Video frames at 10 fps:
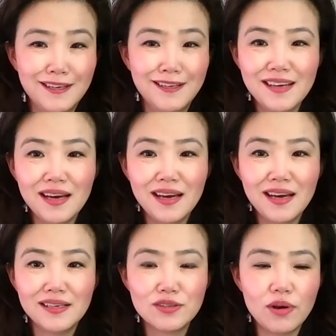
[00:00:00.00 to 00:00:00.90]
Yeah,
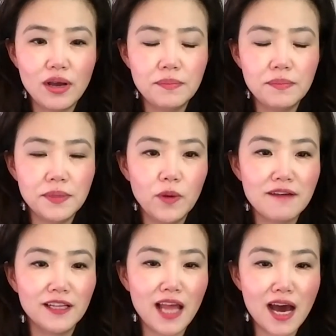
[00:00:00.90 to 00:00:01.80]
so I mean, we have
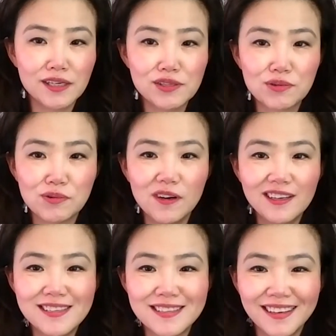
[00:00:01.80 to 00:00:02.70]
a lot of
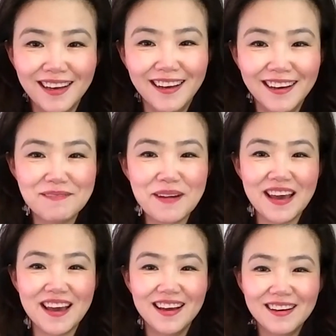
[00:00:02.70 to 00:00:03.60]
tools.
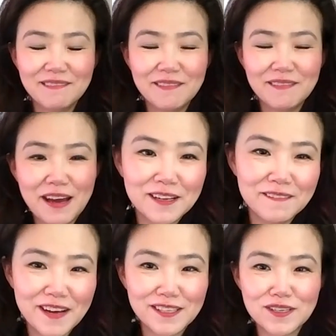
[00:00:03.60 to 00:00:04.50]
we have a lot of
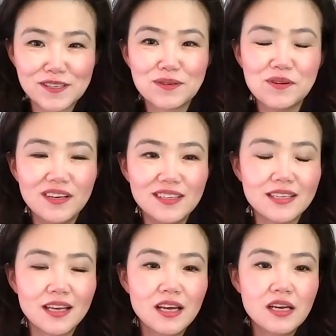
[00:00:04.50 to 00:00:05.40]
vendor tools.
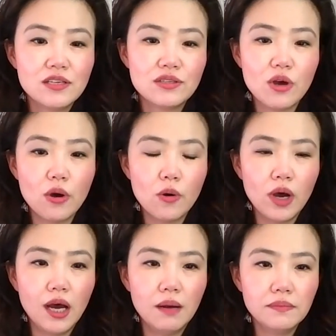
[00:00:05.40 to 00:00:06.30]
So
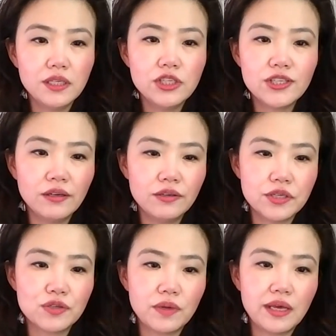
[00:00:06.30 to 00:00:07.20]
in general,
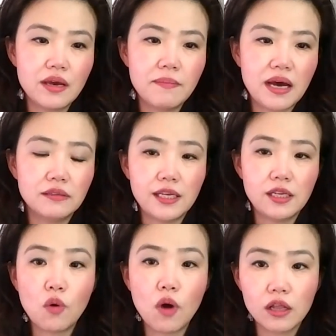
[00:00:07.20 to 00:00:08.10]
it's really about
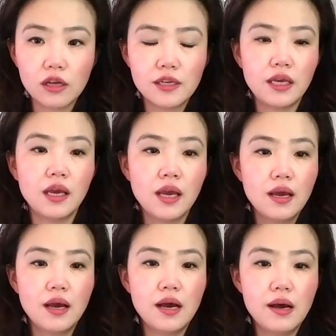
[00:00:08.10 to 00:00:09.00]
data quality.
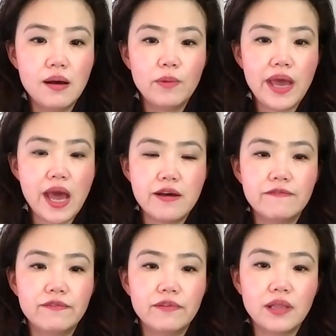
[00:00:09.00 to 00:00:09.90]
We have
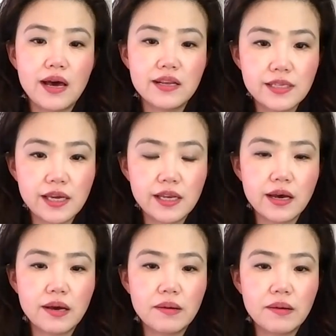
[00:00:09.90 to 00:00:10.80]
a lot of
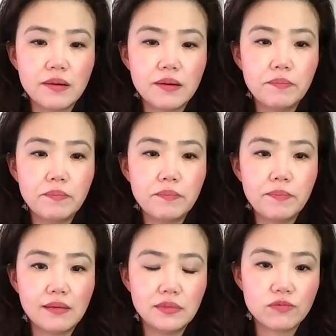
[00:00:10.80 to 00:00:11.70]
data, but
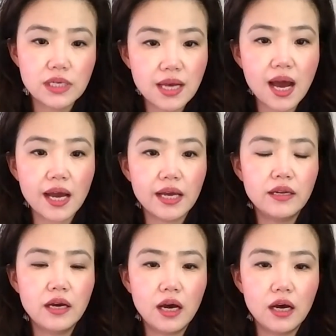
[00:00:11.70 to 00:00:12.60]
then they may
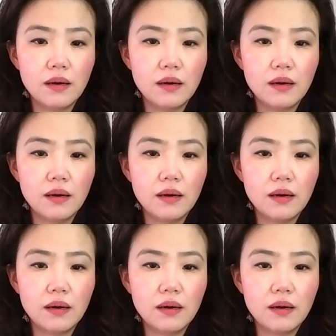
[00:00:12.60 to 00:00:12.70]
reside,